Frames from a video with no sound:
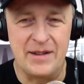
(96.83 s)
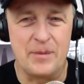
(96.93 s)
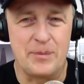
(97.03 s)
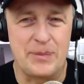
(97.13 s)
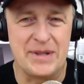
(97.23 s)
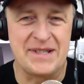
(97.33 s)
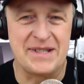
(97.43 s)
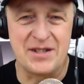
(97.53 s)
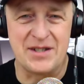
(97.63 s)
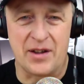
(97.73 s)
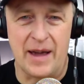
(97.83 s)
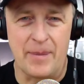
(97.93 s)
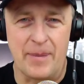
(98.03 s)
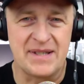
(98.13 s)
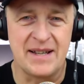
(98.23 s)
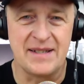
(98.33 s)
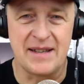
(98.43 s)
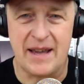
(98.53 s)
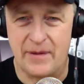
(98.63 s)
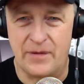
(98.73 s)
besides all that, besides
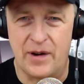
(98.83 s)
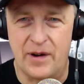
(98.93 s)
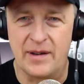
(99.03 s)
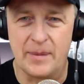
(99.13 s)
having fun, I mean